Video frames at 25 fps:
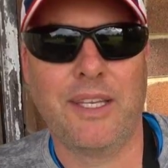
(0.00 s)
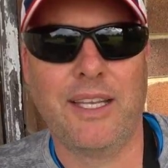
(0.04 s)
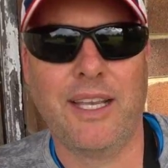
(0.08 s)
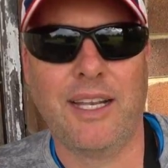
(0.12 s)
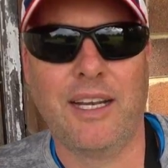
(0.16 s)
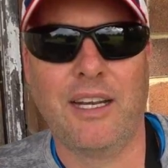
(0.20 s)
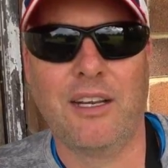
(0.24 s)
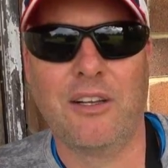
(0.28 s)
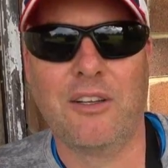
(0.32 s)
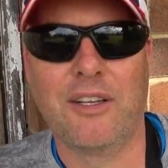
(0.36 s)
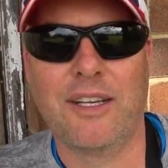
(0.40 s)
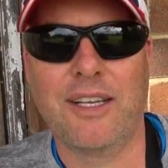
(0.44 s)

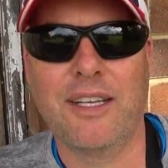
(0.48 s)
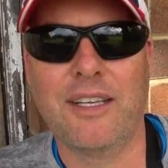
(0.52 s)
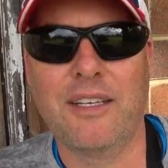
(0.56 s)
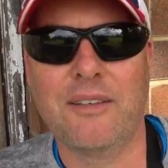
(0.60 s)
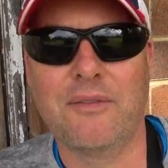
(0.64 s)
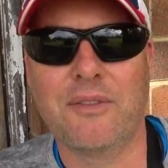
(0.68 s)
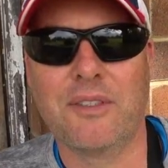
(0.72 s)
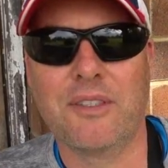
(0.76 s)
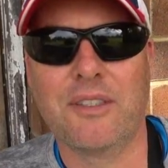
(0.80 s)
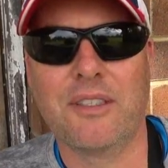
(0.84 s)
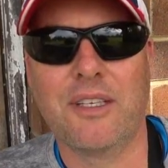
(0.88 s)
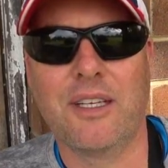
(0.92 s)
get a lot out
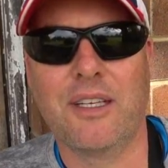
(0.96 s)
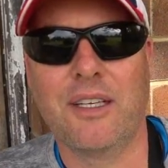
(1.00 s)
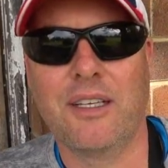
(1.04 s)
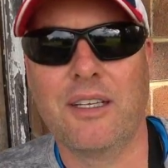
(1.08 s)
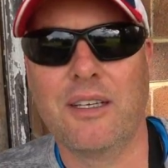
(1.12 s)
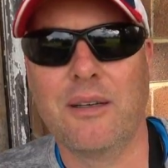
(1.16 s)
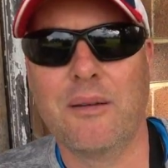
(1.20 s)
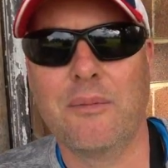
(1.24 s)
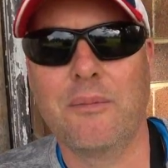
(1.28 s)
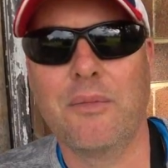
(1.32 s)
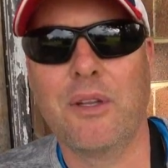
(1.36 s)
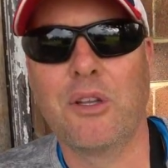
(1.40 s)
of it.
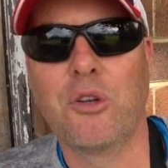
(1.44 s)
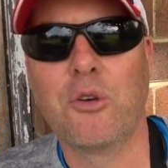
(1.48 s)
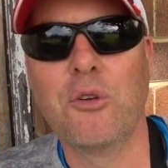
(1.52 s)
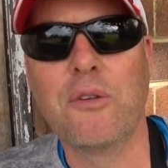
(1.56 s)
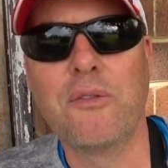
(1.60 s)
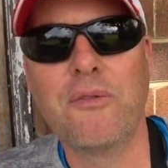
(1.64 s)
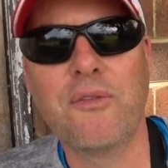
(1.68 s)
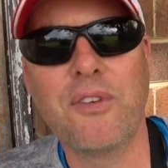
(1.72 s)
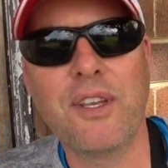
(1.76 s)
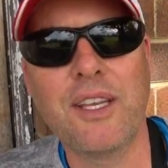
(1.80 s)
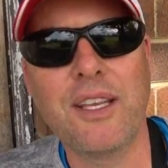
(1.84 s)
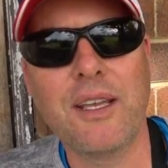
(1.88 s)
The
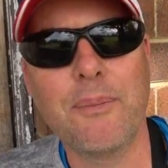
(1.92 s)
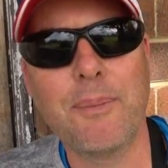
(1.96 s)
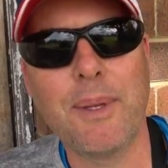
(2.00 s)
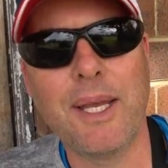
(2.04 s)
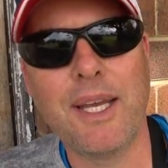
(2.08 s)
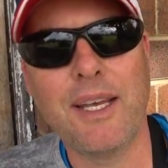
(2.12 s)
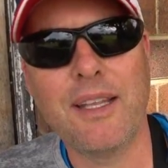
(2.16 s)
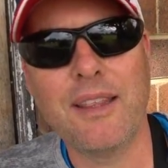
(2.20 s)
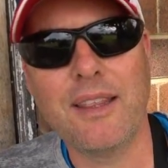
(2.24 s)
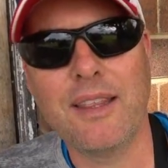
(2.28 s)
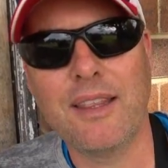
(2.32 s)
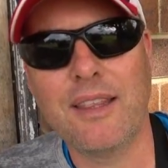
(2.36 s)
good thing
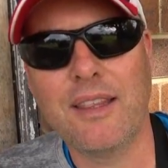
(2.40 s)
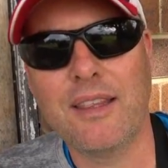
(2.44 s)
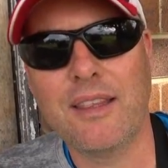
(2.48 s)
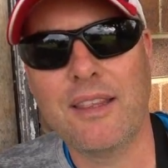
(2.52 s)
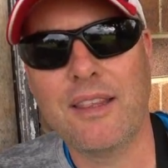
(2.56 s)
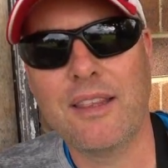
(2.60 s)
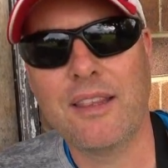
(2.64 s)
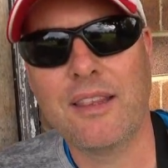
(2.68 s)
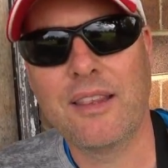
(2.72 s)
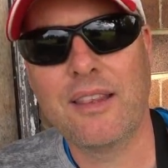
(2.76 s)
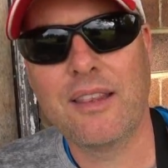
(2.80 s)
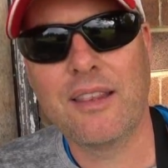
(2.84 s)
about
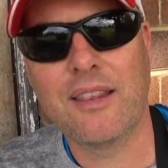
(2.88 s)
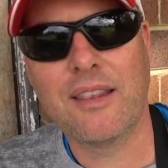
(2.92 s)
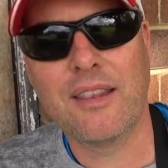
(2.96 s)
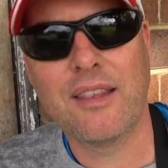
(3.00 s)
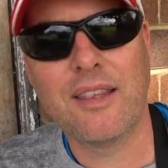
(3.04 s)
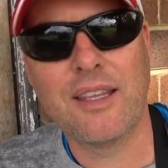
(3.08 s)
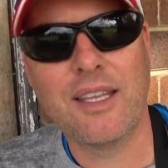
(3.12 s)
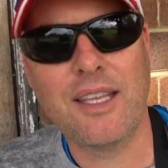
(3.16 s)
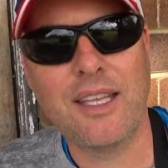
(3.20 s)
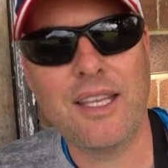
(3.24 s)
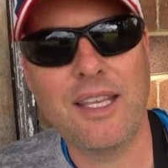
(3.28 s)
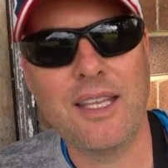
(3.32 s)

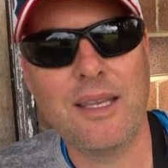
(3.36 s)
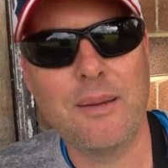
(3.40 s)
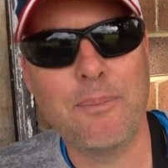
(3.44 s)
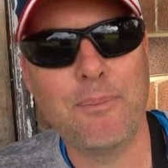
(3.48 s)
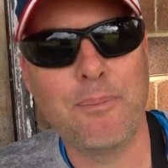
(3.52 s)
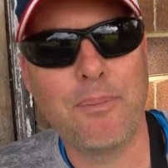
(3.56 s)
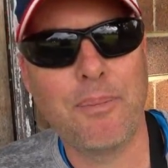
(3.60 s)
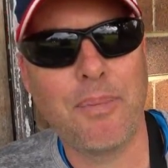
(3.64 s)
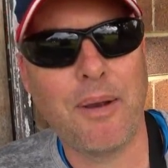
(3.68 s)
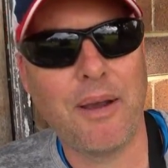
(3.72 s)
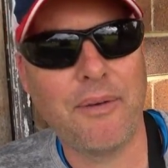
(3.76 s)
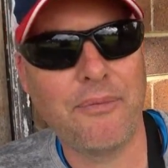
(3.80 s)
the
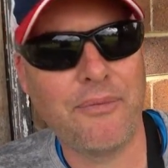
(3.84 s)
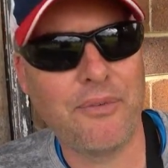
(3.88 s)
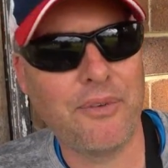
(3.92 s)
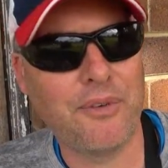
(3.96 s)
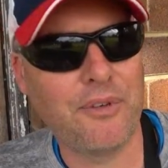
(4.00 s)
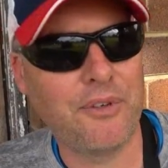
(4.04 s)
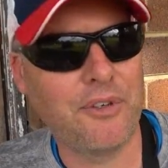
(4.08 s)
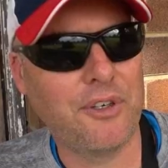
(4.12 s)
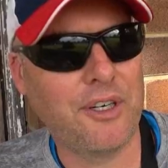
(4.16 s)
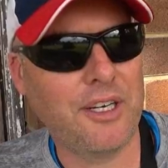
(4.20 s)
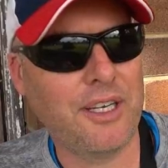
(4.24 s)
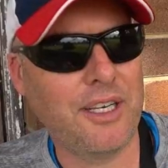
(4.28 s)

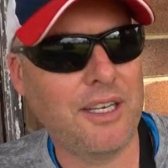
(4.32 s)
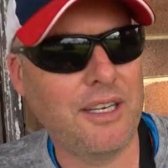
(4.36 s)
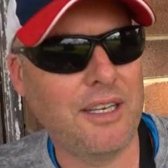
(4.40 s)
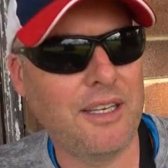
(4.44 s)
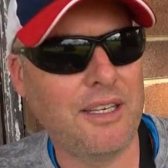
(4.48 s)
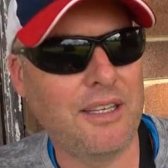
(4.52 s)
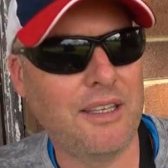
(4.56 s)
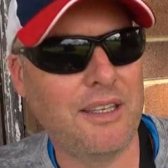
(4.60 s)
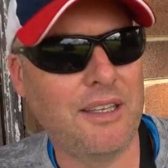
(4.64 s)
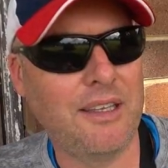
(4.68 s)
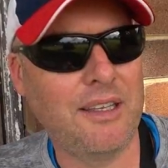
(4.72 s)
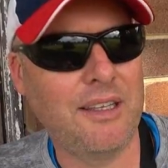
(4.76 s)
buffer
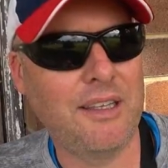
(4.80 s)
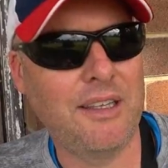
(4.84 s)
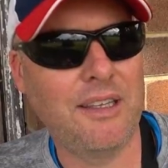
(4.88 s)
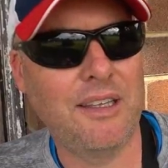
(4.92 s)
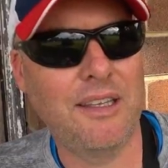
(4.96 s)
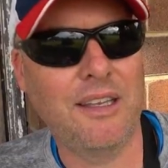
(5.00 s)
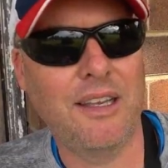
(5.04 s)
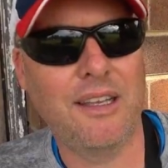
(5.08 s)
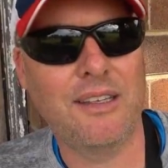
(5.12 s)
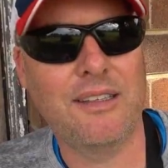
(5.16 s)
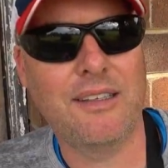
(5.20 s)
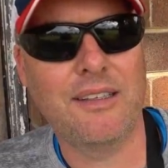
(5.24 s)

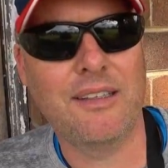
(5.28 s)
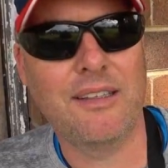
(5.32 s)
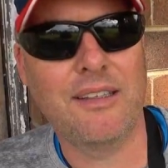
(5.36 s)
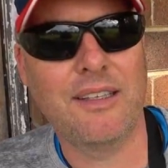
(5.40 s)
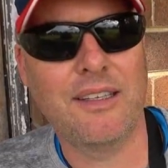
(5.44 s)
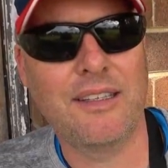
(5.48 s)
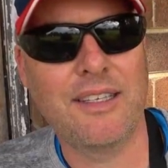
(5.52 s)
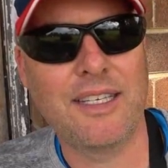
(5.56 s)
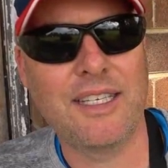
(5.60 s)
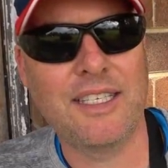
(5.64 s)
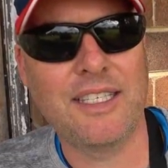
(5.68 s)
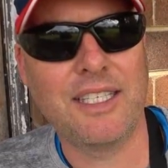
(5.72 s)
in
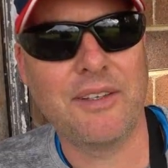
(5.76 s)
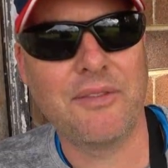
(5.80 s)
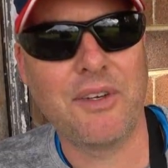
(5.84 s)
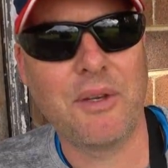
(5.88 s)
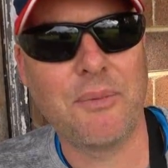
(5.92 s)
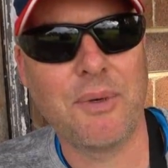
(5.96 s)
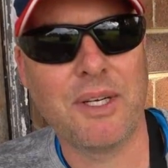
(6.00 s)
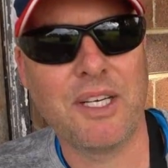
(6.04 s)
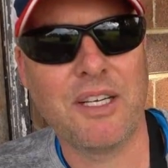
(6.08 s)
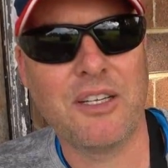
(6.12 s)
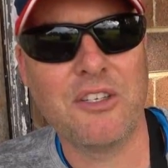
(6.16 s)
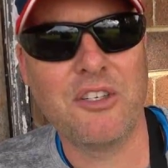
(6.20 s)
the
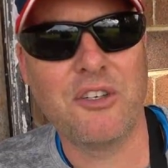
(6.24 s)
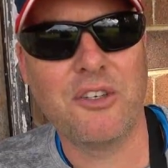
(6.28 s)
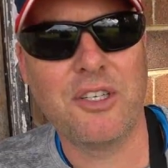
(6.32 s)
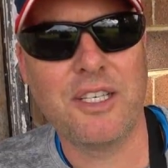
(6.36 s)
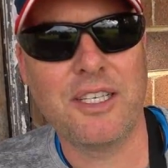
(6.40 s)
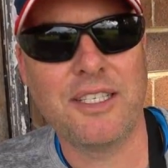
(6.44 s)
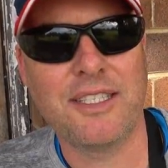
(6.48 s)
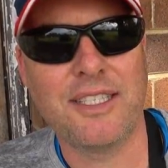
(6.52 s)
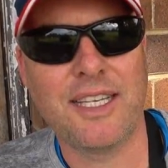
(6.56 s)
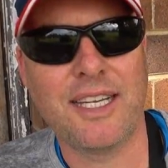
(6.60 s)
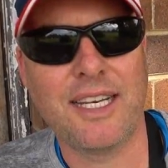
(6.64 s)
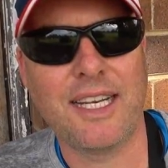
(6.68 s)

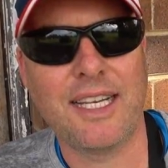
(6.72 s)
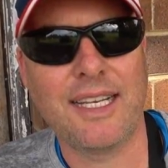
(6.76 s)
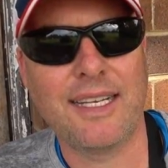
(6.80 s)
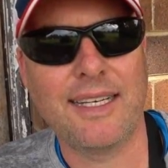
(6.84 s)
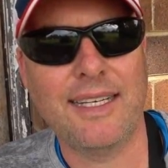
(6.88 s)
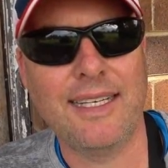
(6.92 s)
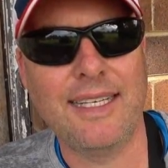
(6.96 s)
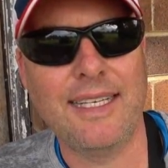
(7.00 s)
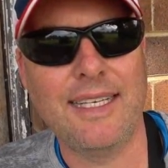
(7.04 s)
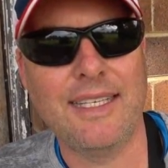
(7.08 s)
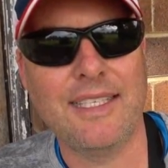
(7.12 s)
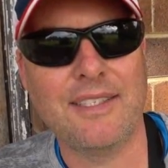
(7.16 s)
D7100 is that it
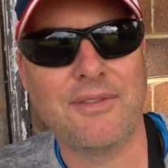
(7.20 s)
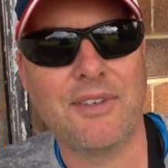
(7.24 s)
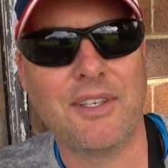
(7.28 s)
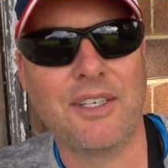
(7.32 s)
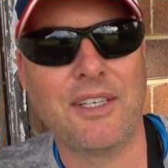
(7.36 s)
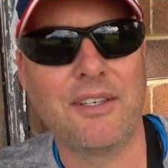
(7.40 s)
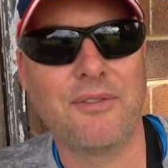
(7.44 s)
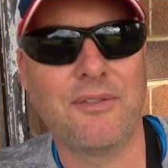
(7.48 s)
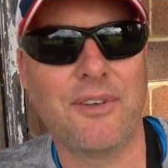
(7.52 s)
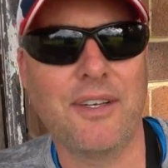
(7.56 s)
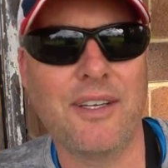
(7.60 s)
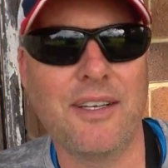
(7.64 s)
clears
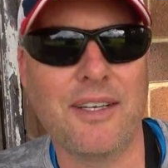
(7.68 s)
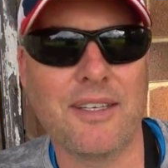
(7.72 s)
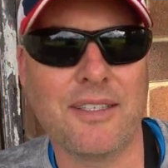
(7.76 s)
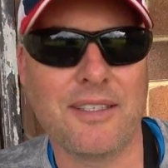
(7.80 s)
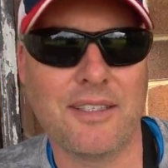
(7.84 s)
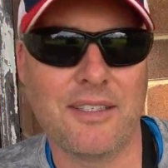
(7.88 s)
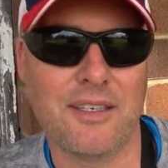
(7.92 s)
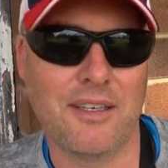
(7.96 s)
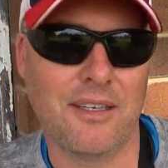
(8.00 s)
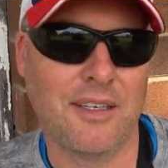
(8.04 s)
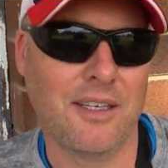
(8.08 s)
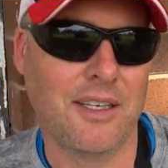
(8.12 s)
very
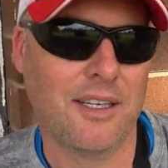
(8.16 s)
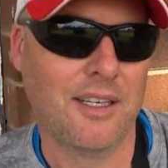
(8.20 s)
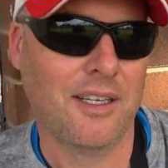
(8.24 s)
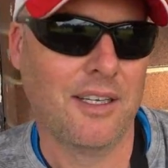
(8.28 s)
fast.